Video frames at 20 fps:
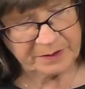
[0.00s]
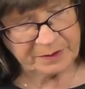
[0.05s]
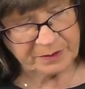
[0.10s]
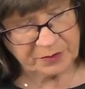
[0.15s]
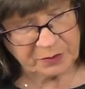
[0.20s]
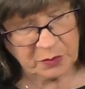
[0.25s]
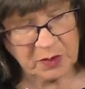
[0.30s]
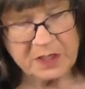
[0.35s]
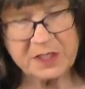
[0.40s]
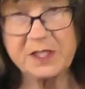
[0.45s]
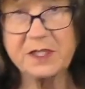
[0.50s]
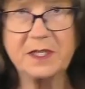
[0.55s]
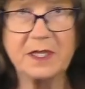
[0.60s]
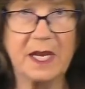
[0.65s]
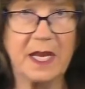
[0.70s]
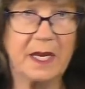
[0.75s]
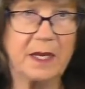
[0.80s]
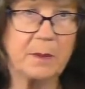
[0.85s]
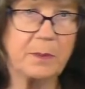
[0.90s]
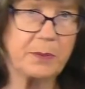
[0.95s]
trust
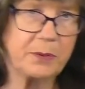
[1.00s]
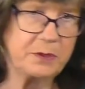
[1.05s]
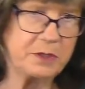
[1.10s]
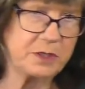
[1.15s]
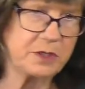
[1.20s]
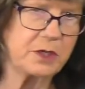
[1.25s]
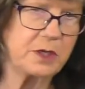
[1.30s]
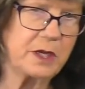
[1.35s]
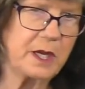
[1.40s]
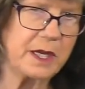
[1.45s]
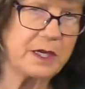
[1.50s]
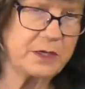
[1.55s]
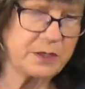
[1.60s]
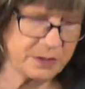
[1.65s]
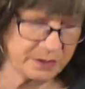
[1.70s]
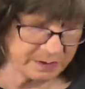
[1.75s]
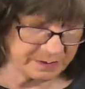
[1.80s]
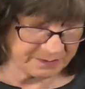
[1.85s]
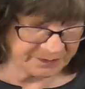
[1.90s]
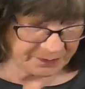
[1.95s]
and
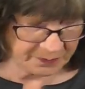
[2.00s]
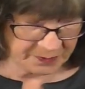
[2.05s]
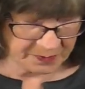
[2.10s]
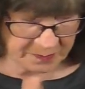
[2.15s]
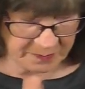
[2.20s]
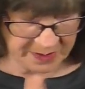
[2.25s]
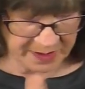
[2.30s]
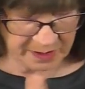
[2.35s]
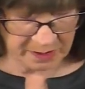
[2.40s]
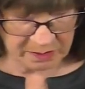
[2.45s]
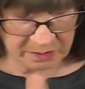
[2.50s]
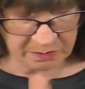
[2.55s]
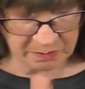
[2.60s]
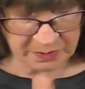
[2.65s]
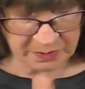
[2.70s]
appreciation for the medical